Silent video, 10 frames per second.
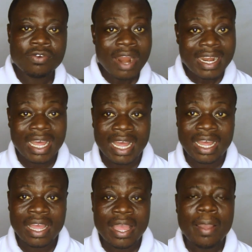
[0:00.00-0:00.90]

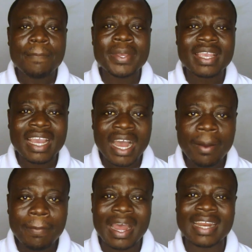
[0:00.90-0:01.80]
Rather,
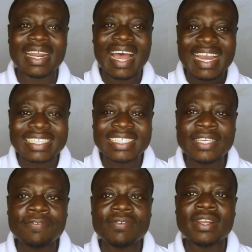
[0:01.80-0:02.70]
become an
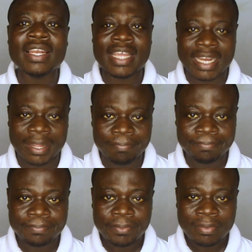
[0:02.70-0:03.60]
active learner.
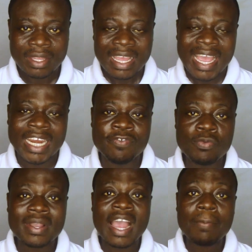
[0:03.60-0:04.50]
And if
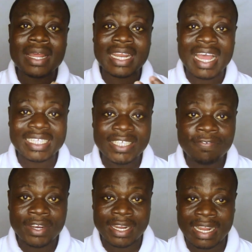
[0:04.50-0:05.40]
you become an
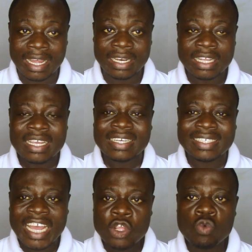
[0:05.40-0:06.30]
active learner,
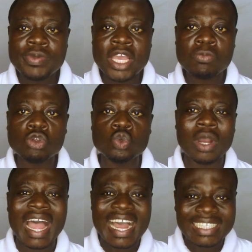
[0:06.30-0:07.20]
then you'll be able
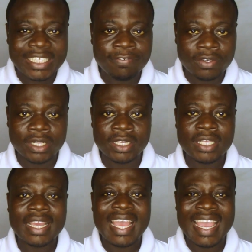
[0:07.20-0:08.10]
to actively
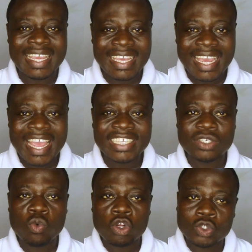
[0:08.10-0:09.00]

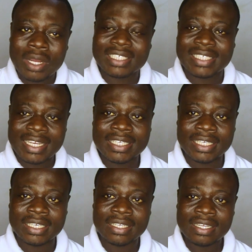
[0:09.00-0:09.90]
engage what you are
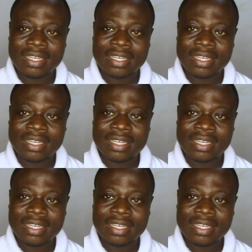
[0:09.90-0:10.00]
studying.